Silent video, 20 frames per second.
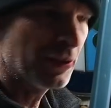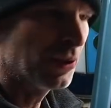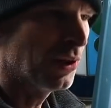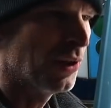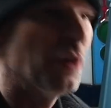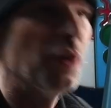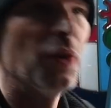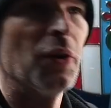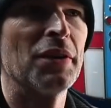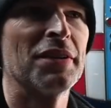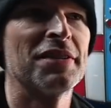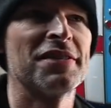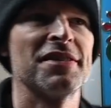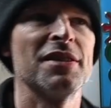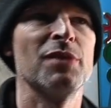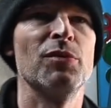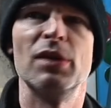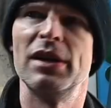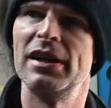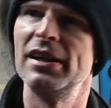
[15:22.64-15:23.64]
it or not,
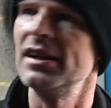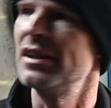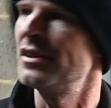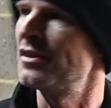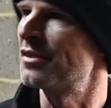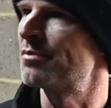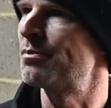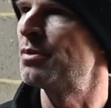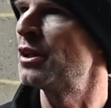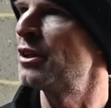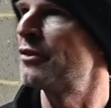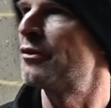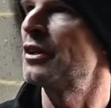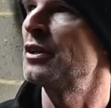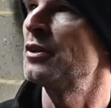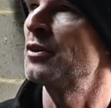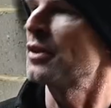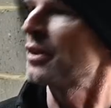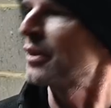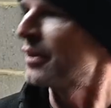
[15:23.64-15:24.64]
somewhere in this perfectly
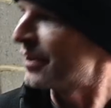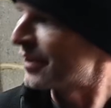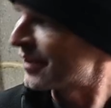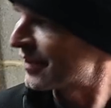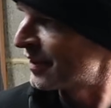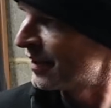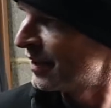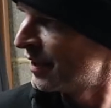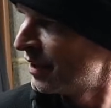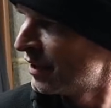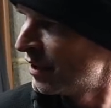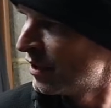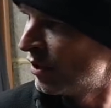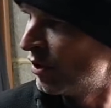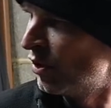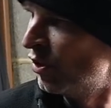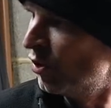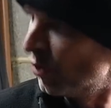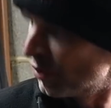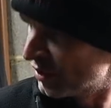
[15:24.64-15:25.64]
organised,
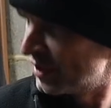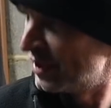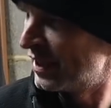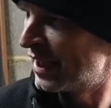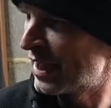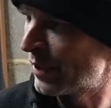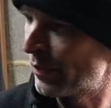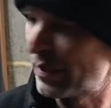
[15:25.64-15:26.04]
not in any